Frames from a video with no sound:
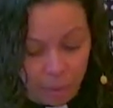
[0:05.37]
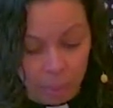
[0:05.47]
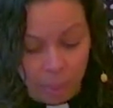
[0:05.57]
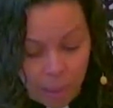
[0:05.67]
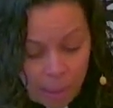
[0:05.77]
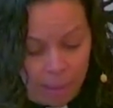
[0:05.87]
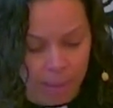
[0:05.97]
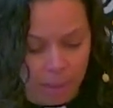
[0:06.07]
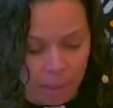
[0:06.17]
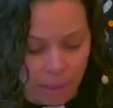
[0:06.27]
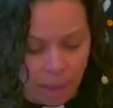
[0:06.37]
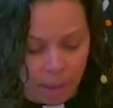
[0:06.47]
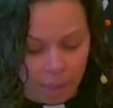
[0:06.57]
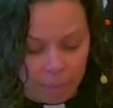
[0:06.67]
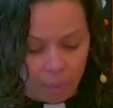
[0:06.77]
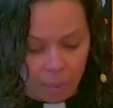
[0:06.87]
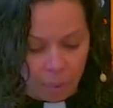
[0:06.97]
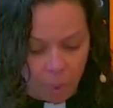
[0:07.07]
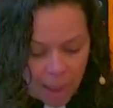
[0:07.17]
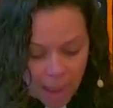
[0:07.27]
skipped over it. But
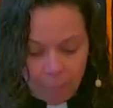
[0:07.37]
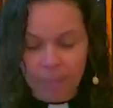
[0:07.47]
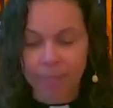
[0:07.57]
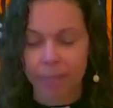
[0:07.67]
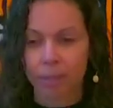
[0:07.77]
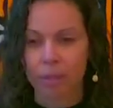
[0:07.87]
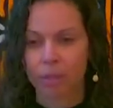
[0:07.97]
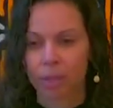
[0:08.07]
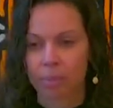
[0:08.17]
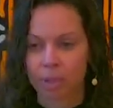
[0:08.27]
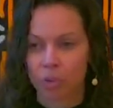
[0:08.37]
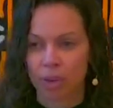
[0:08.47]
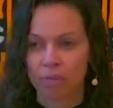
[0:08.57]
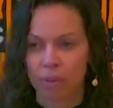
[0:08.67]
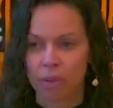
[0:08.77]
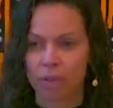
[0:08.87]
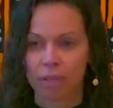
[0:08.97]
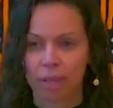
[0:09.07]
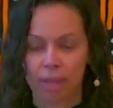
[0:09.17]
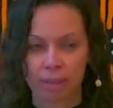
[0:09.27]
um, what happens in those in
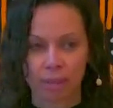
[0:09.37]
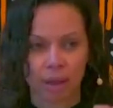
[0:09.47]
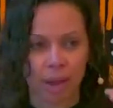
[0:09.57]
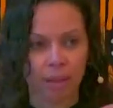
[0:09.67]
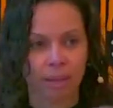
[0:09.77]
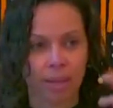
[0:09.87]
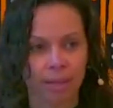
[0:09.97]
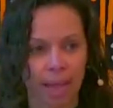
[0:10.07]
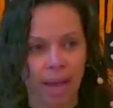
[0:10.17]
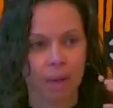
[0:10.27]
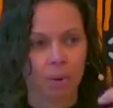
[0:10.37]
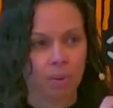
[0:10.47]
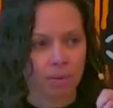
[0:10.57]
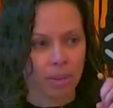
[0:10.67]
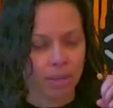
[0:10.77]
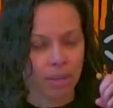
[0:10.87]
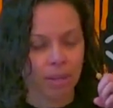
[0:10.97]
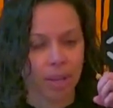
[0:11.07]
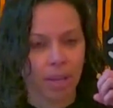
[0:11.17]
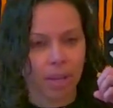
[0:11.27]
between verses is God lays out
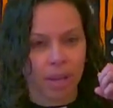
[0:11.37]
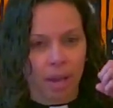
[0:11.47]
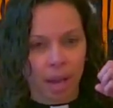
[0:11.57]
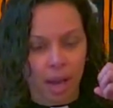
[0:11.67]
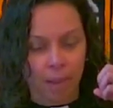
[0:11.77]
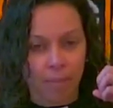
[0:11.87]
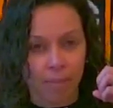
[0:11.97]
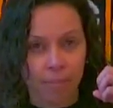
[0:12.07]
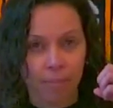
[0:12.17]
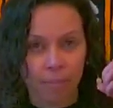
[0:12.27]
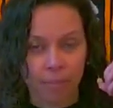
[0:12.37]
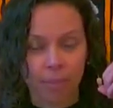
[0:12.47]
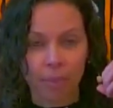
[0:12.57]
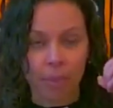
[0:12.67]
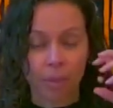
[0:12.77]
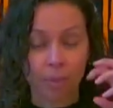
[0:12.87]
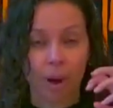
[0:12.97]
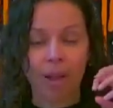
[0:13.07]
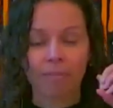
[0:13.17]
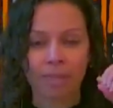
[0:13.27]
this. Um,
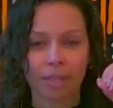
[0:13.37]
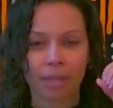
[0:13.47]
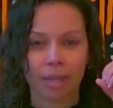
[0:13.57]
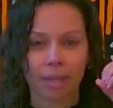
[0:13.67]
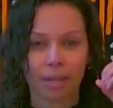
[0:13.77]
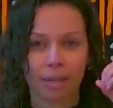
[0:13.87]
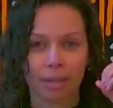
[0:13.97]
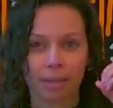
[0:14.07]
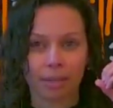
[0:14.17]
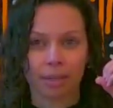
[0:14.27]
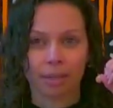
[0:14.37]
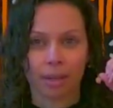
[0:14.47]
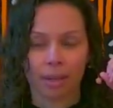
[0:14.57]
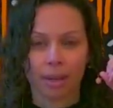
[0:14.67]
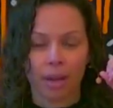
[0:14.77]
the, the, prophecy is